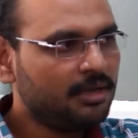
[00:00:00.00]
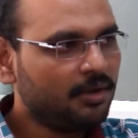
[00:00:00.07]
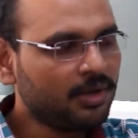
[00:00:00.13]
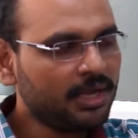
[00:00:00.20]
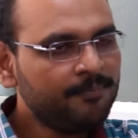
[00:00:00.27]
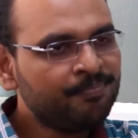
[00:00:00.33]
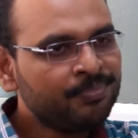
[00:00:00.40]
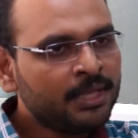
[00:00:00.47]

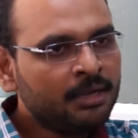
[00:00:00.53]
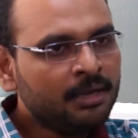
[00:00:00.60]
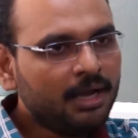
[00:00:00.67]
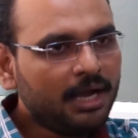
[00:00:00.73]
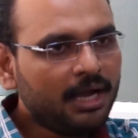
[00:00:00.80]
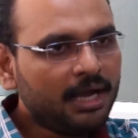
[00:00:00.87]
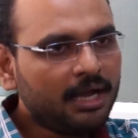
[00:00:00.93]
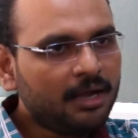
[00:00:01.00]
Okay.
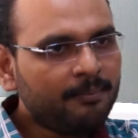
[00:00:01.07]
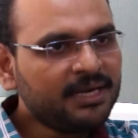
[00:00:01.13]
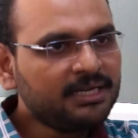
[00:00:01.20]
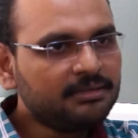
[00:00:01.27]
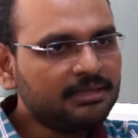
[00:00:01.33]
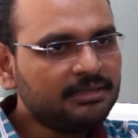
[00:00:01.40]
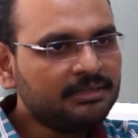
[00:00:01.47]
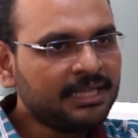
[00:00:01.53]

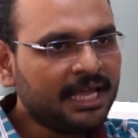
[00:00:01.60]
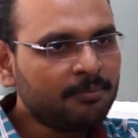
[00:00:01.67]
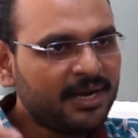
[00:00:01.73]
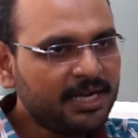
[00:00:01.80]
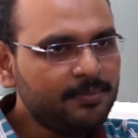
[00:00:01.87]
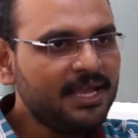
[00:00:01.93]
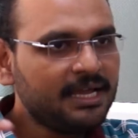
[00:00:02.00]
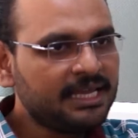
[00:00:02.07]
But there
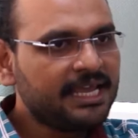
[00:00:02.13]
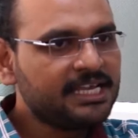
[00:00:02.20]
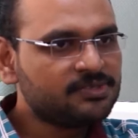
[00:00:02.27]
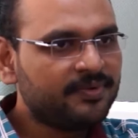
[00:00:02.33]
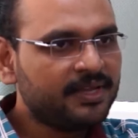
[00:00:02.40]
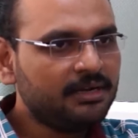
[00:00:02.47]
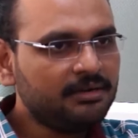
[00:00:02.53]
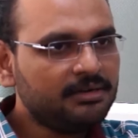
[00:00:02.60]
might be a case
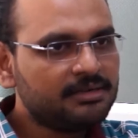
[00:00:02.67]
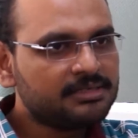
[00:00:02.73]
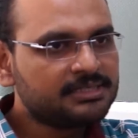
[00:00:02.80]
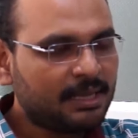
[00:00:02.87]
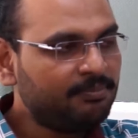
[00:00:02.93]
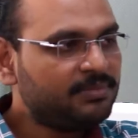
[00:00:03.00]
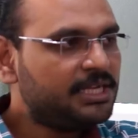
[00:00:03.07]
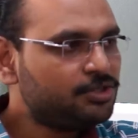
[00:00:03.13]
when
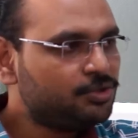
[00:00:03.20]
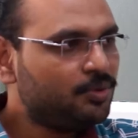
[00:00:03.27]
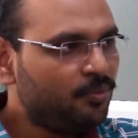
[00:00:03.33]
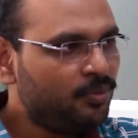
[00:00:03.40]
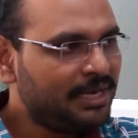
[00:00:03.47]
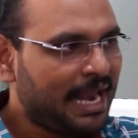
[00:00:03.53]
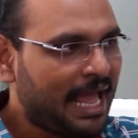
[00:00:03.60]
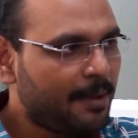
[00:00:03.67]
something
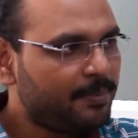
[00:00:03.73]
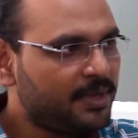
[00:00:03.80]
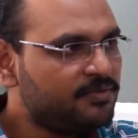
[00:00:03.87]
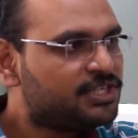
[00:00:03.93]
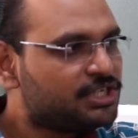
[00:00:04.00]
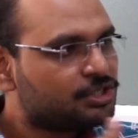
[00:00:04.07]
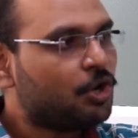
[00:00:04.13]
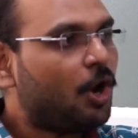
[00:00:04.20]
will happen
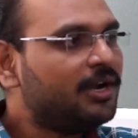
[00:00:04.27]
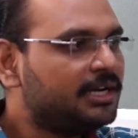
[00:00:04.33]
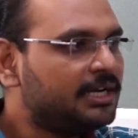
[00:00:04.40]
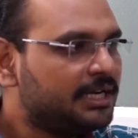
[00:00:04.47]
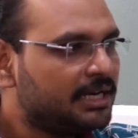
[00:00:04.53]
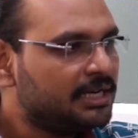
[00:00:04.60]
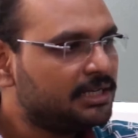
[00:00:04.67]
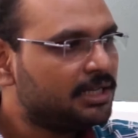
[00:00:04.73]
which is not
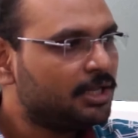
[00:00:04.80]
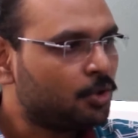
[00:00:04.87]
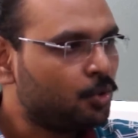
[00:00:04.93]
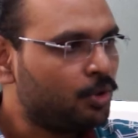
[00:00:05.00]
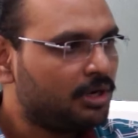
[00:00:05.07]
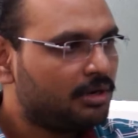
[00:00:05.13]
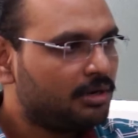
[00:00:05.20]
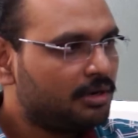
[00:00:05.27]
written in the
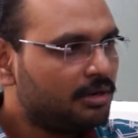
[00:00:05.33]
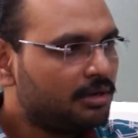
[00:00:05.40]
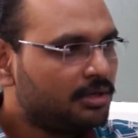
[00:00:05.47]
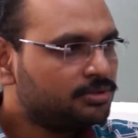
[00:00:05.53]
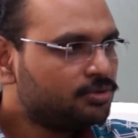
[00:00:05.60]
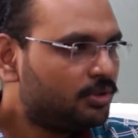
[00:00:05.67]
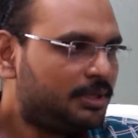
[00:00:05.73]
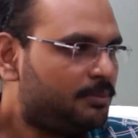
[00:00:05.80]
rule.
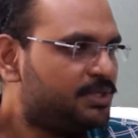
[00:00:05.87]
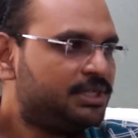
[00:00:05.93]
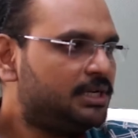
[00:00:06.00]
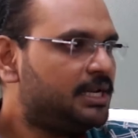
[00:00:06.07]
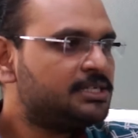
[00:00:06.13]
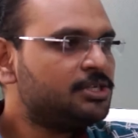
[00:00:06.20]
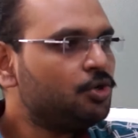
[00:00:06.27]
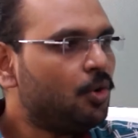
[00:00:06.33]
So the machine
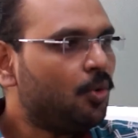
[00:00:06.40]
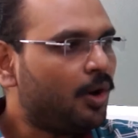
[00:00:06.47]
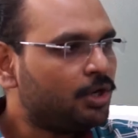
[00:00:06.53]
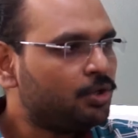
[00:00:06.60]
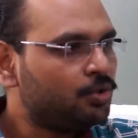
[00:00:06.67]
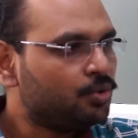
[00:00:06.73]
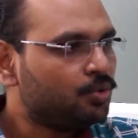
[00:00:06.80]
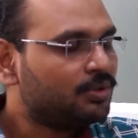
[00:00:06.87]
doesn't know what
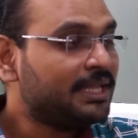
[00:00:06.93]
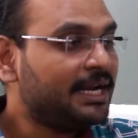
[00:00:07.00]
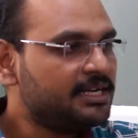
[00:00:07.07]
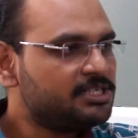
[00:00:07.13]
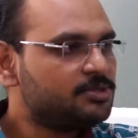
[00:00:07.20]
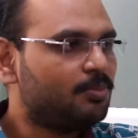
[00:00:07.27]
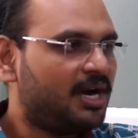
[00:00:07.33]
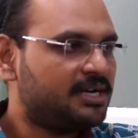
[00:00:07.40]
to do. That
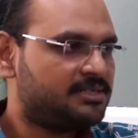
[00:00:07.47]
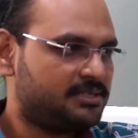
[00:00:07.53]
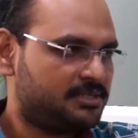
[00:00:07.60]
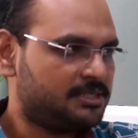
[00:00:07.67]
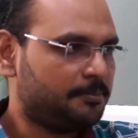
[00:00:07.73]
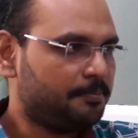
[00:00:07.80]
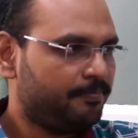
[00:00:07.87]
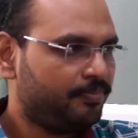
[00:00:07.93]
is smart system,